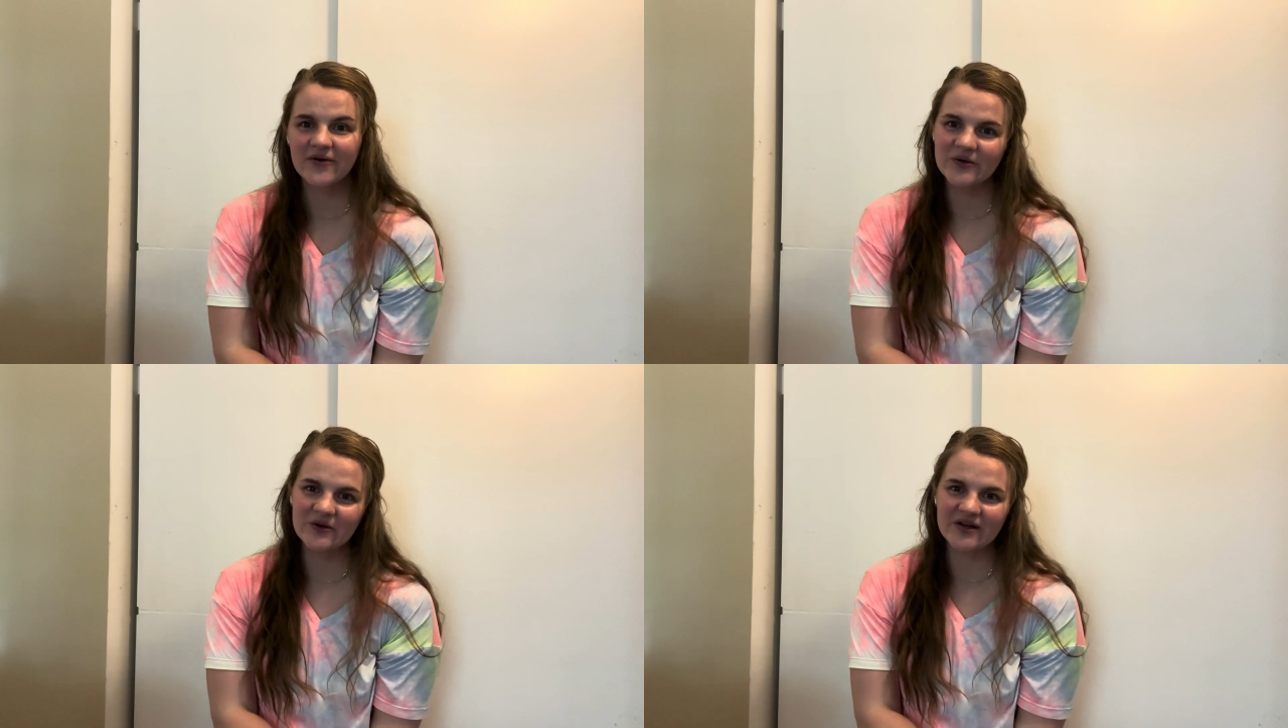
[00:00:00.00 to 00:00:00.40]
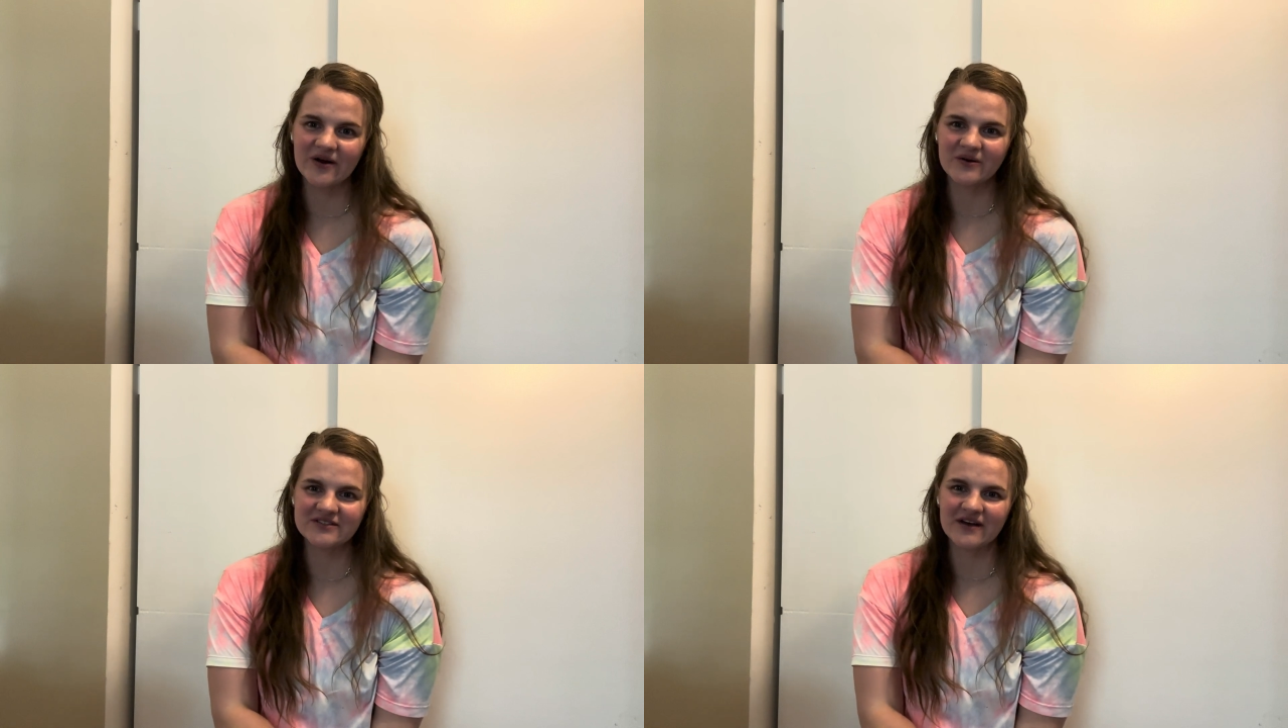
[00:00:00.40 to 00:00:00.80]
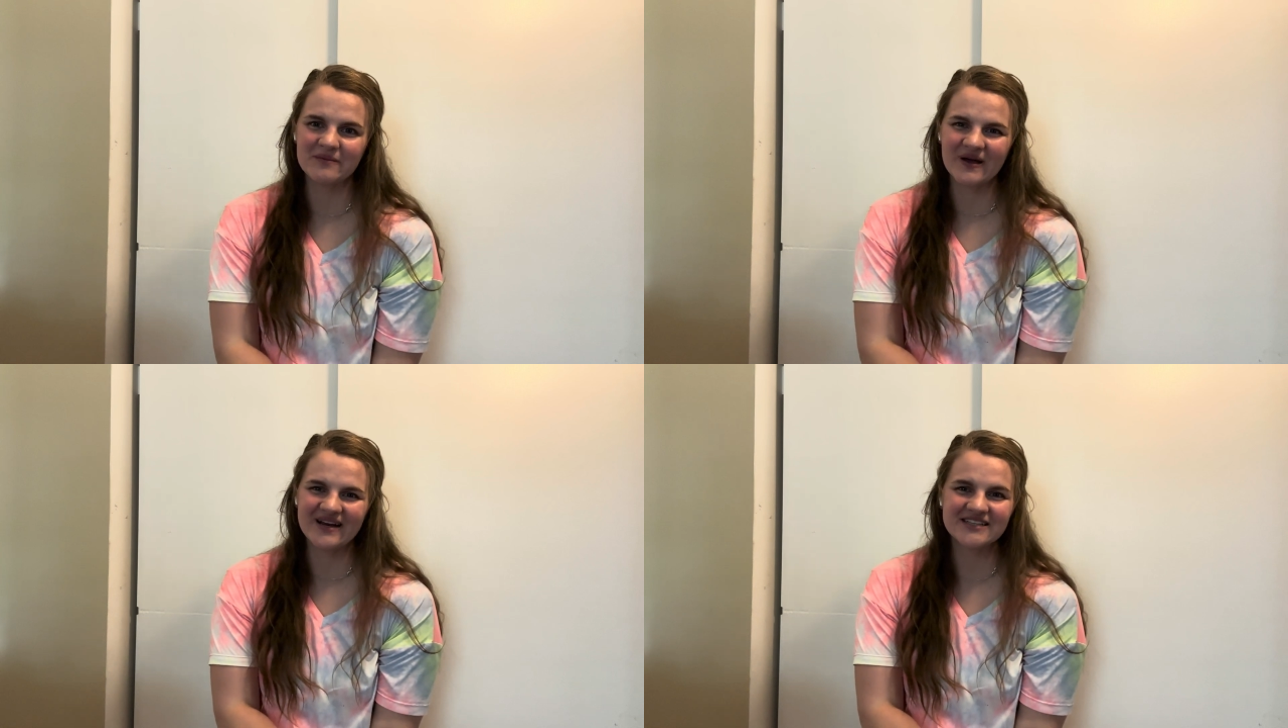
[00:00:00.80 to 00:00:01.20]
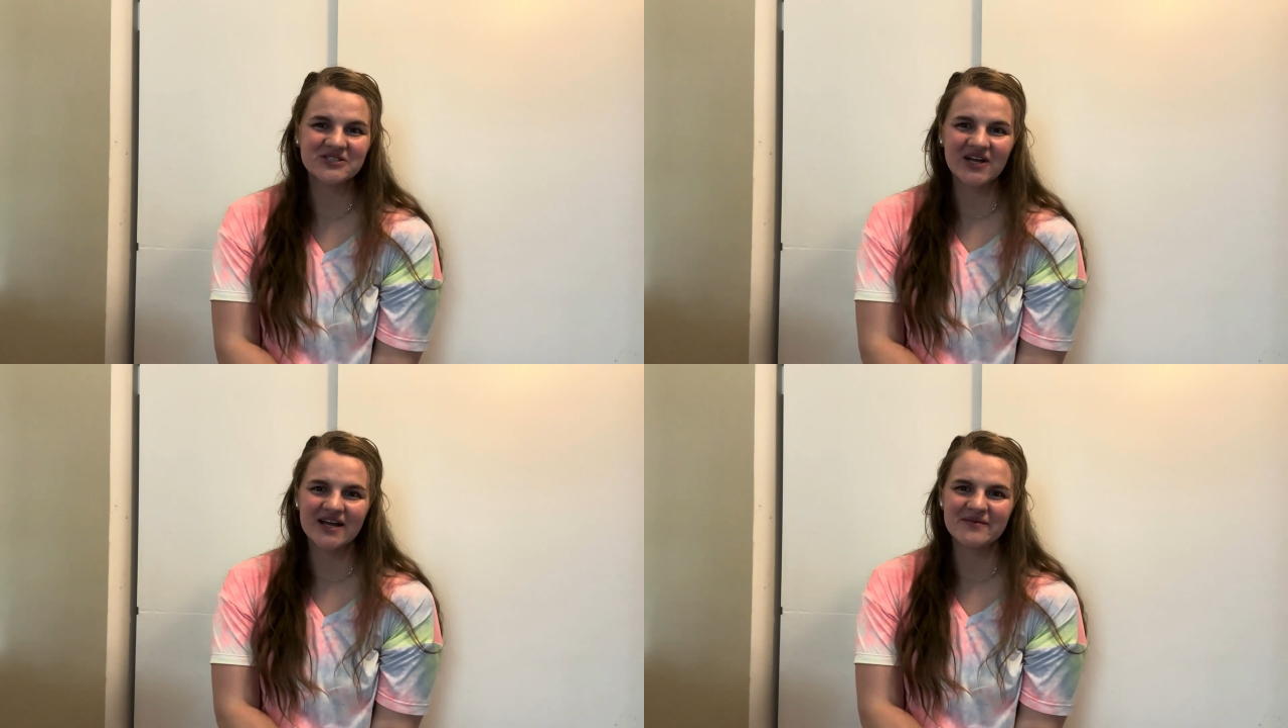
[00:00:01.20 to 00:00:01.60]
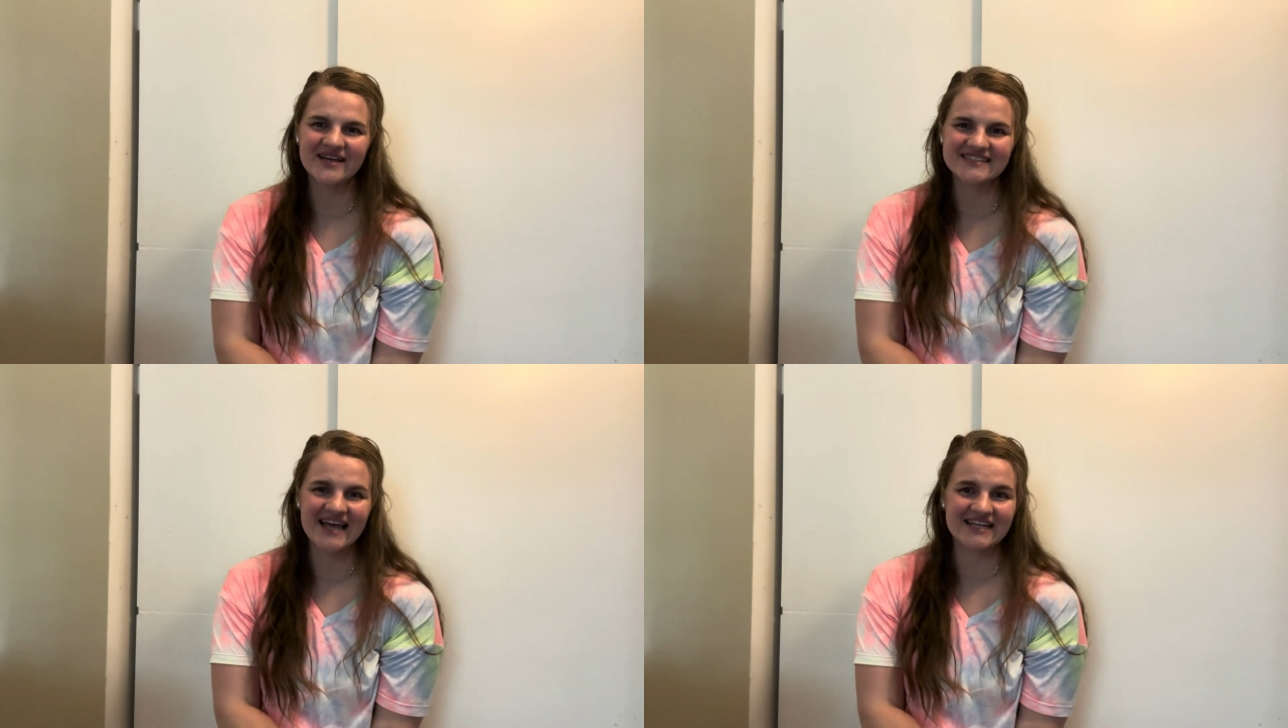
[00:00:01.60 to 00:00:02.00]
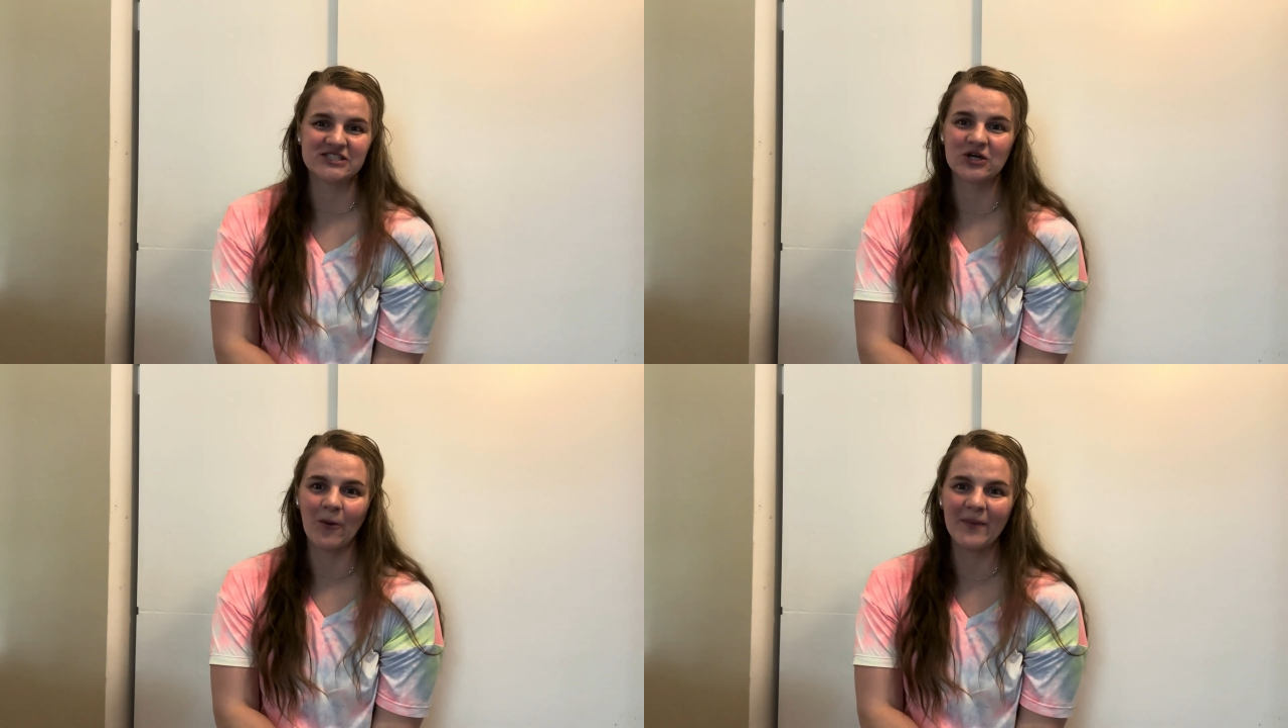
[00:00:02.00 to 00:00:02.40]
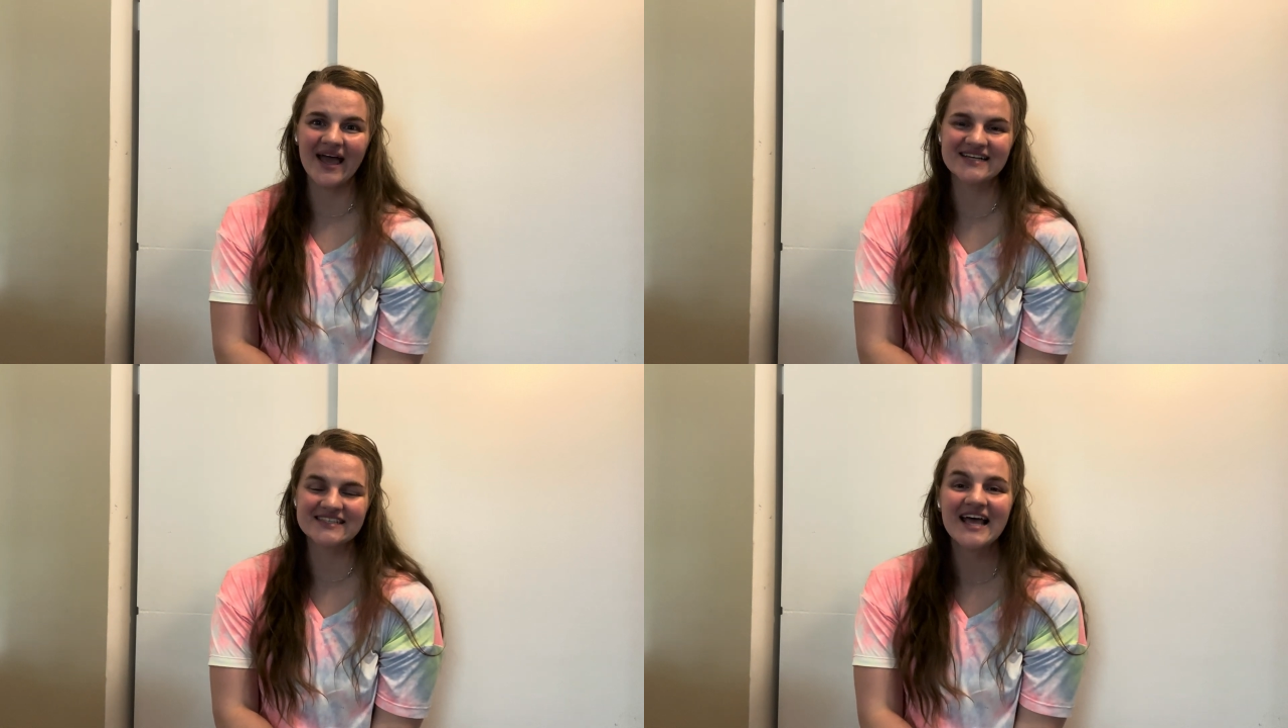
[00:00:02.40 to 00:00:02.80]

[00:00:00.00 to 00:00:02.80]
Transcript: You can always find me on Instagram. It's at Sewbex.